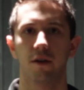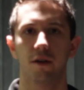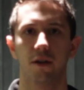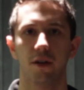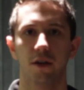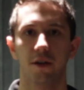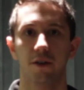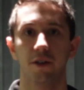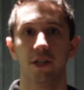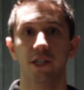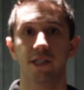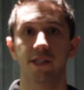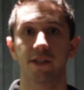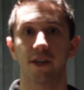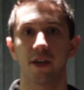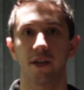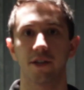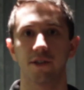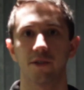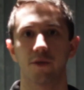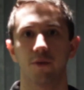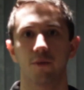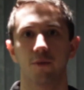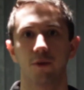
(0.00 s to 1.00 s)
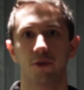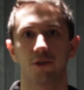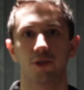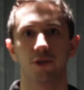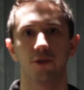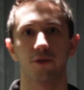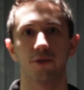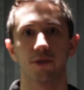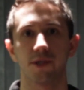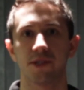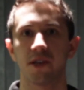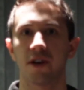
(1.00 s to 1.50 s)
In this case, we'll
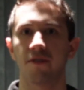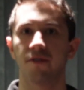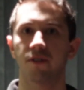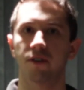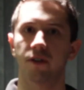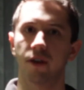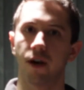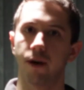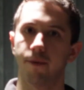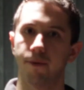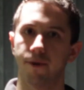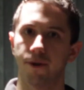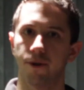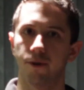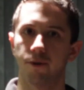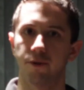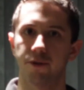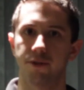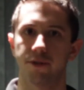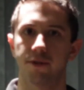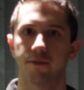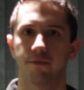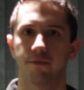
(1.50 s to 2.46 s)
choose 7 cubby holes.